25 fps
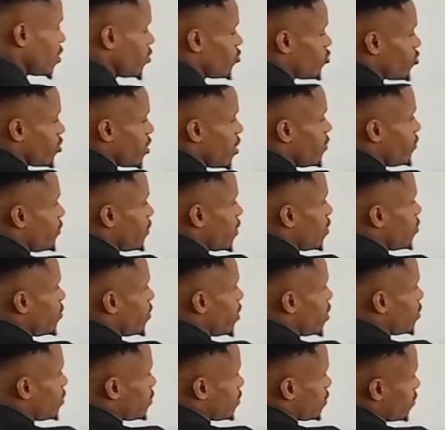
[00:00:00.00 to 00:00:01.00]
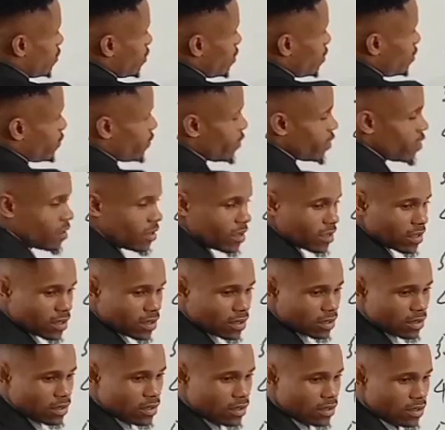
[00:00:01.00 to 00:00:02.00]
central vowel, CV,
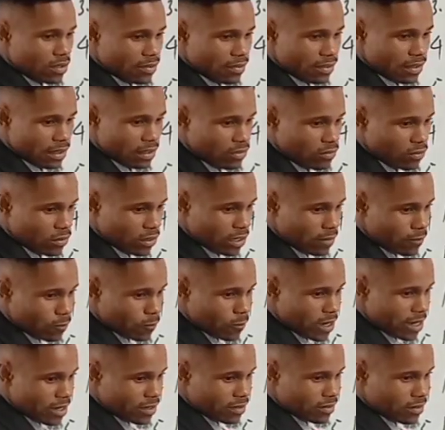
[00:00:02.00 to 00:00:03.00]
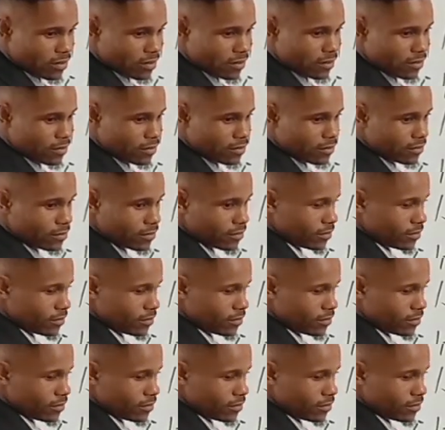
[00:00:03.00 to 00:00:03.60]
that's what I'm writing.